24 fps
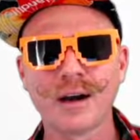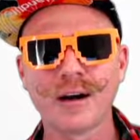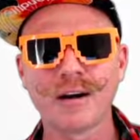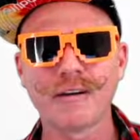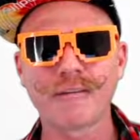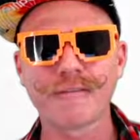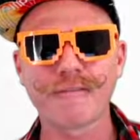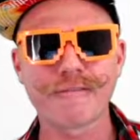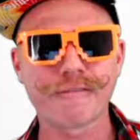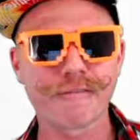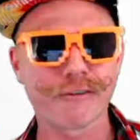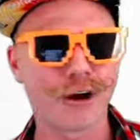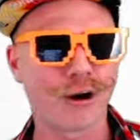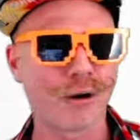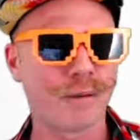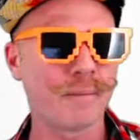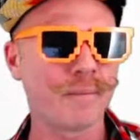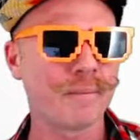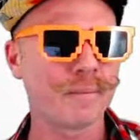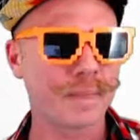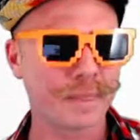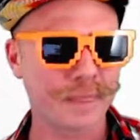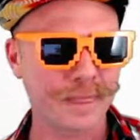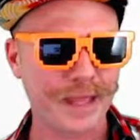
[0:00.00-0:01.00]

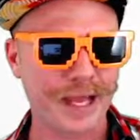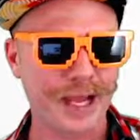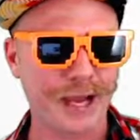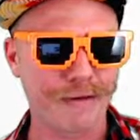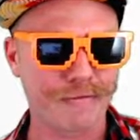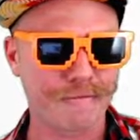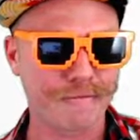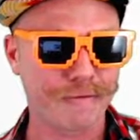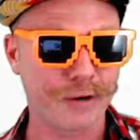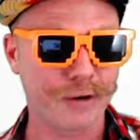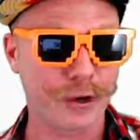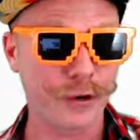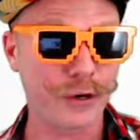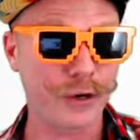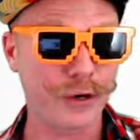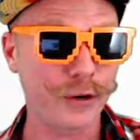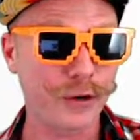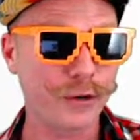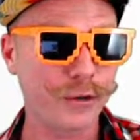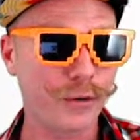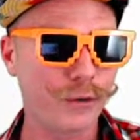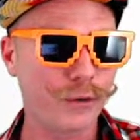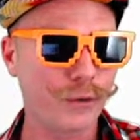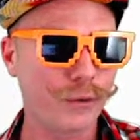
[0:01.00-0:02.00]
from a
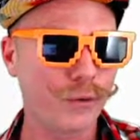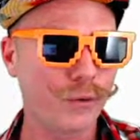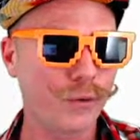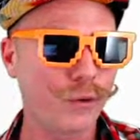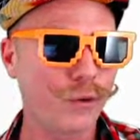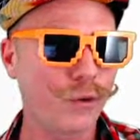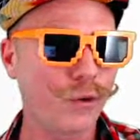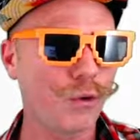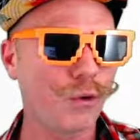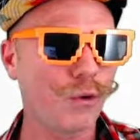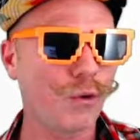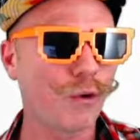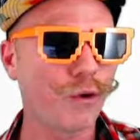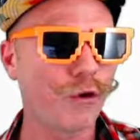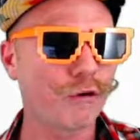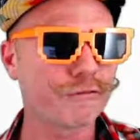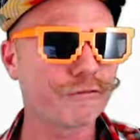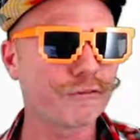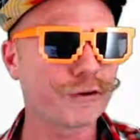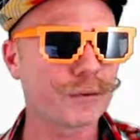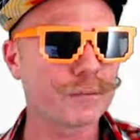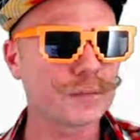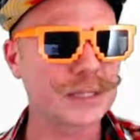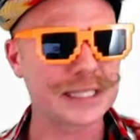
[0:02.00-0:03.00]
photo or
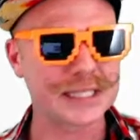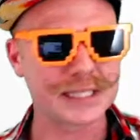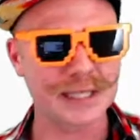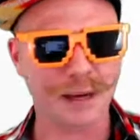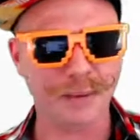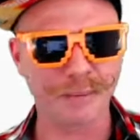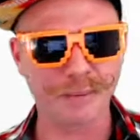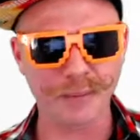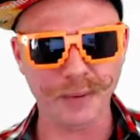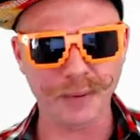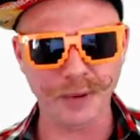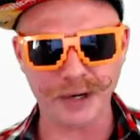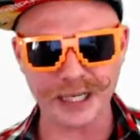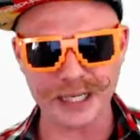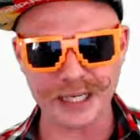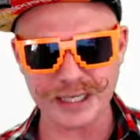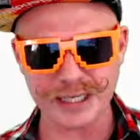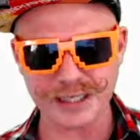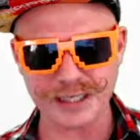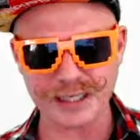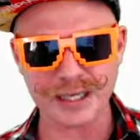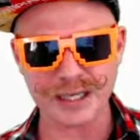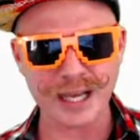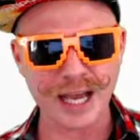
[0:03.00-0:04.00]
from
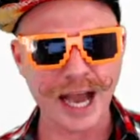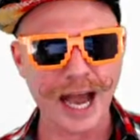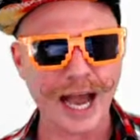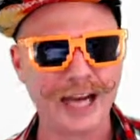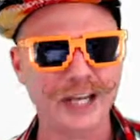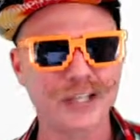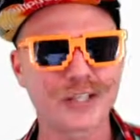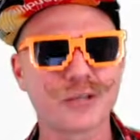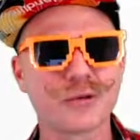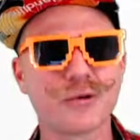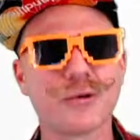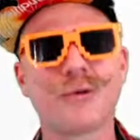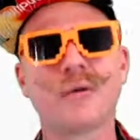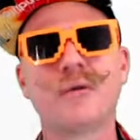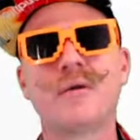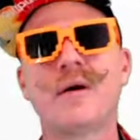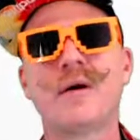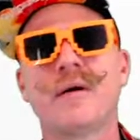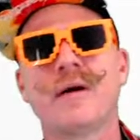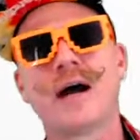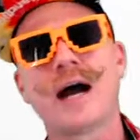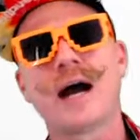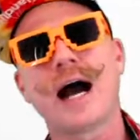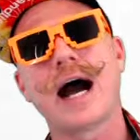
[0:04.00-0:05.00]
somebody's actual
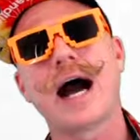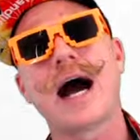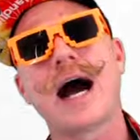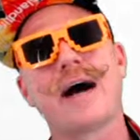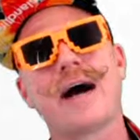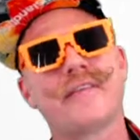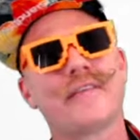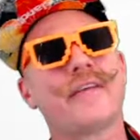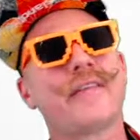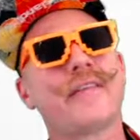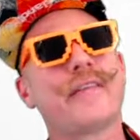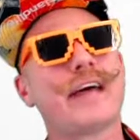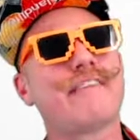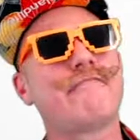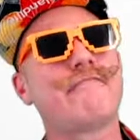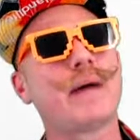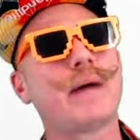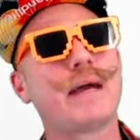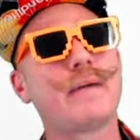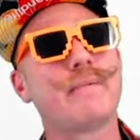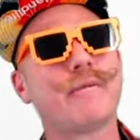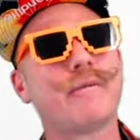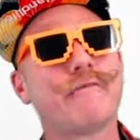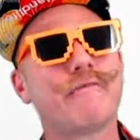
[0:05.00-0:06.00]
art that they've
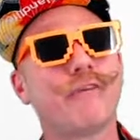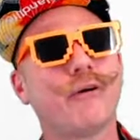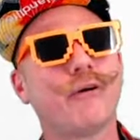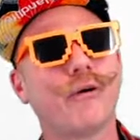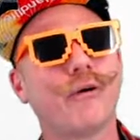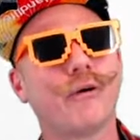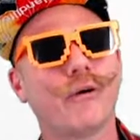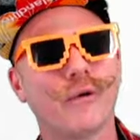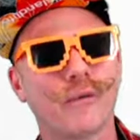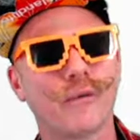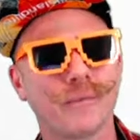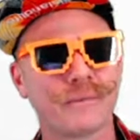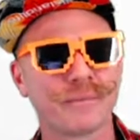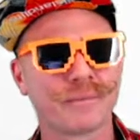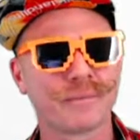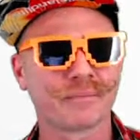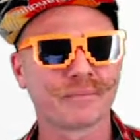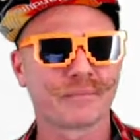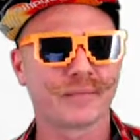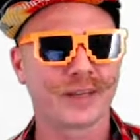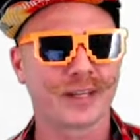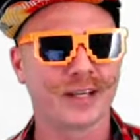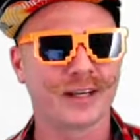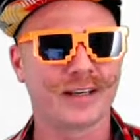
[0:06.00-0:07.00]
made before.
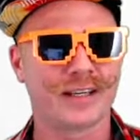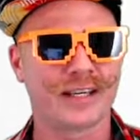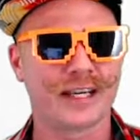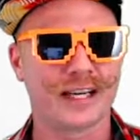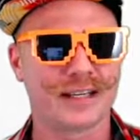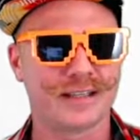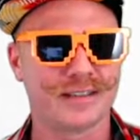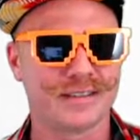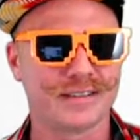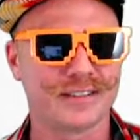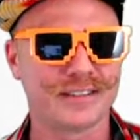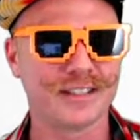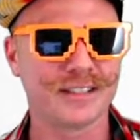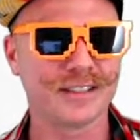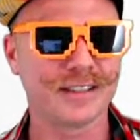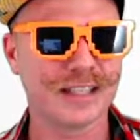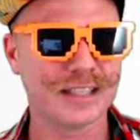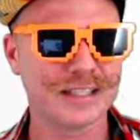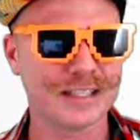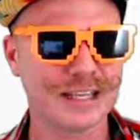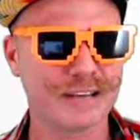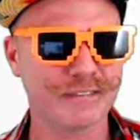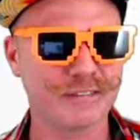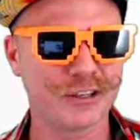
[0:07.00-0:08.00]
Okay, so
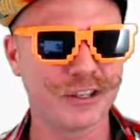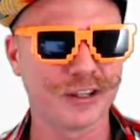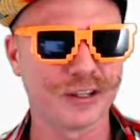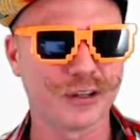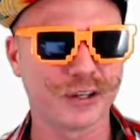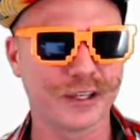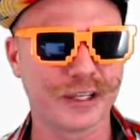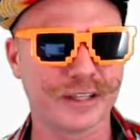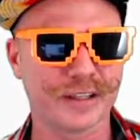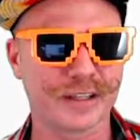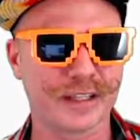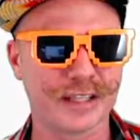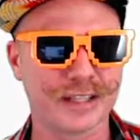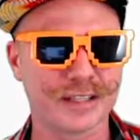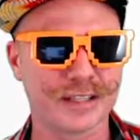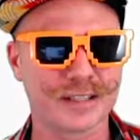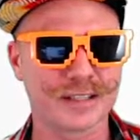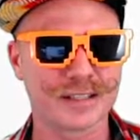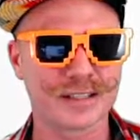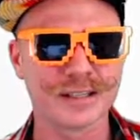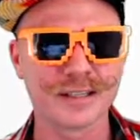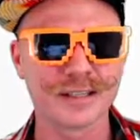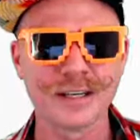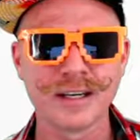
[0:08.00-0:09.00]
let's have a look at
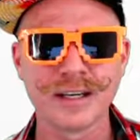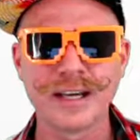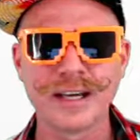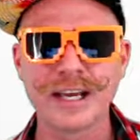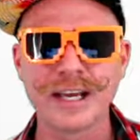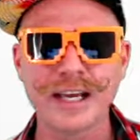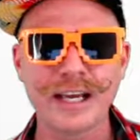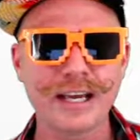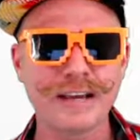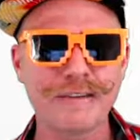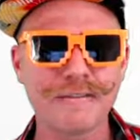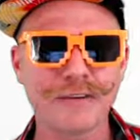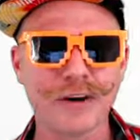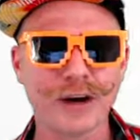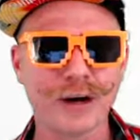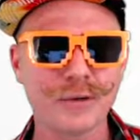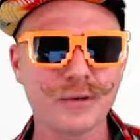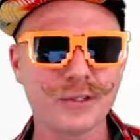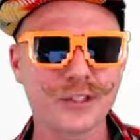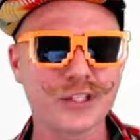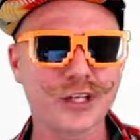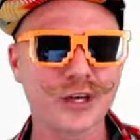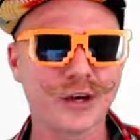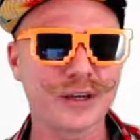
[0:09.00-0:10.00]
this. If I
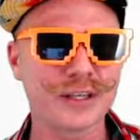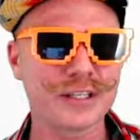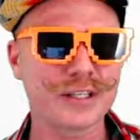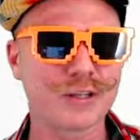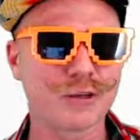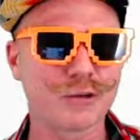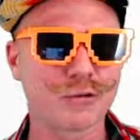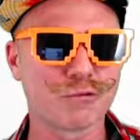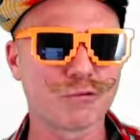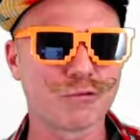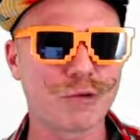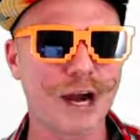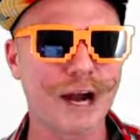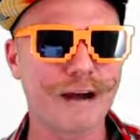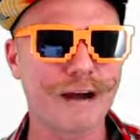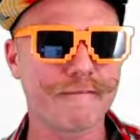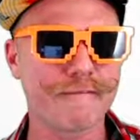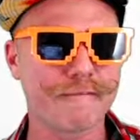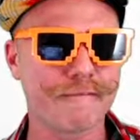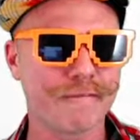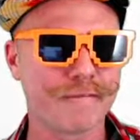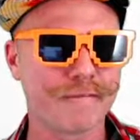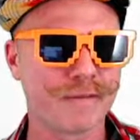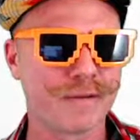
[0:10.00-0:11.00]
was going to
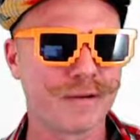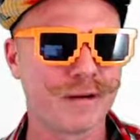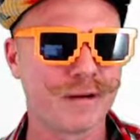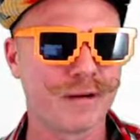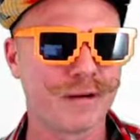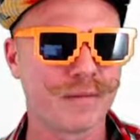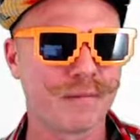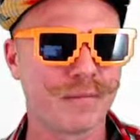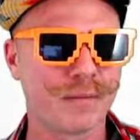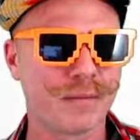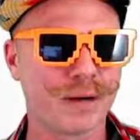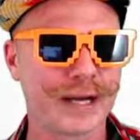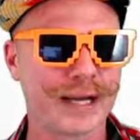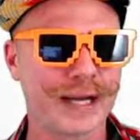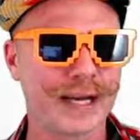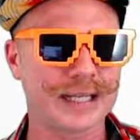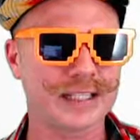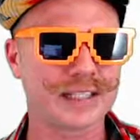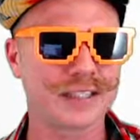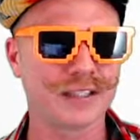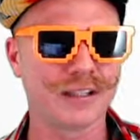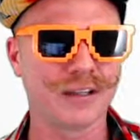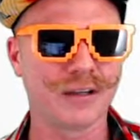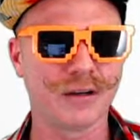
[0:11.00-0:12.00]
rough my
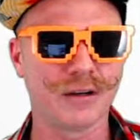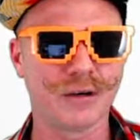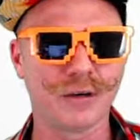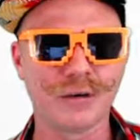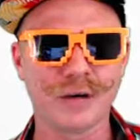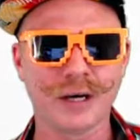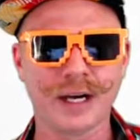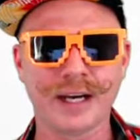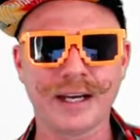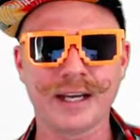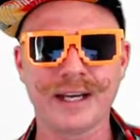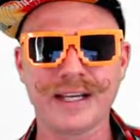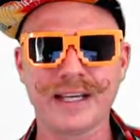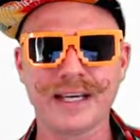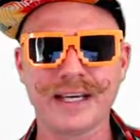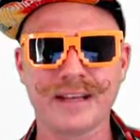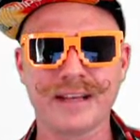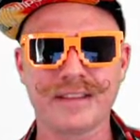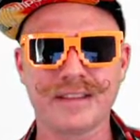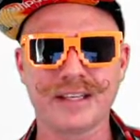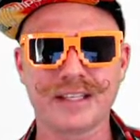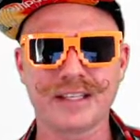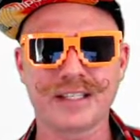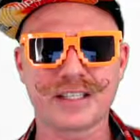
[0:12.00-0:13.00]
axolotl, I'm going to
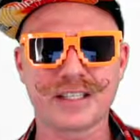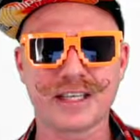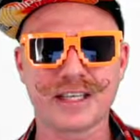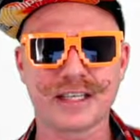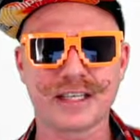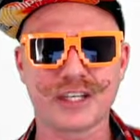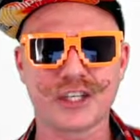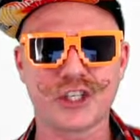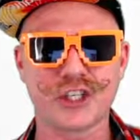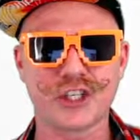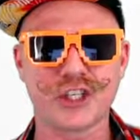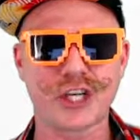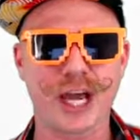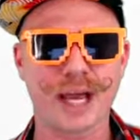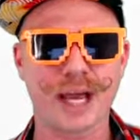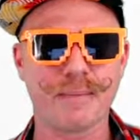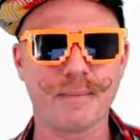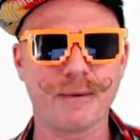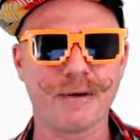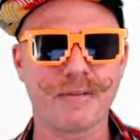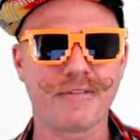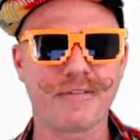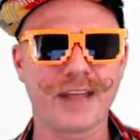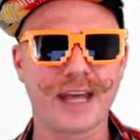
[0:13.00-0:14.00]
get this shape
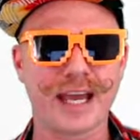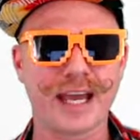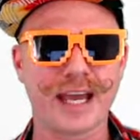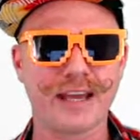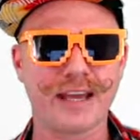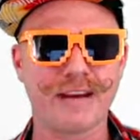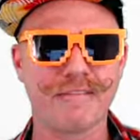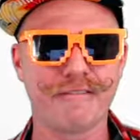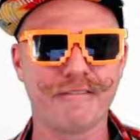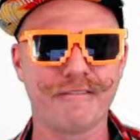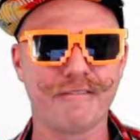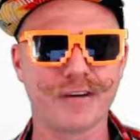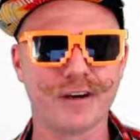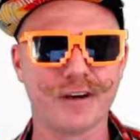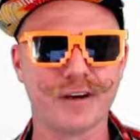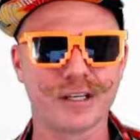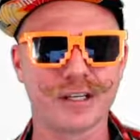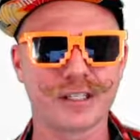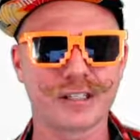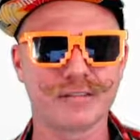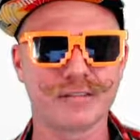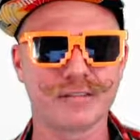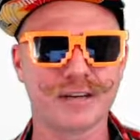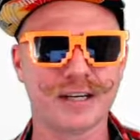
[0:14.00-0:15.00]
of the head
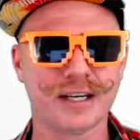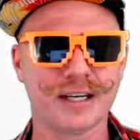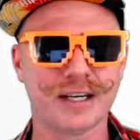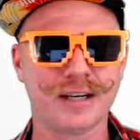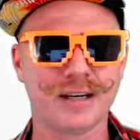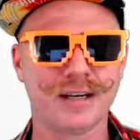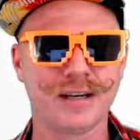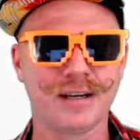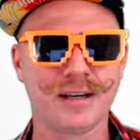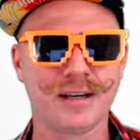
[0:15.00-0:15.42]
first, right?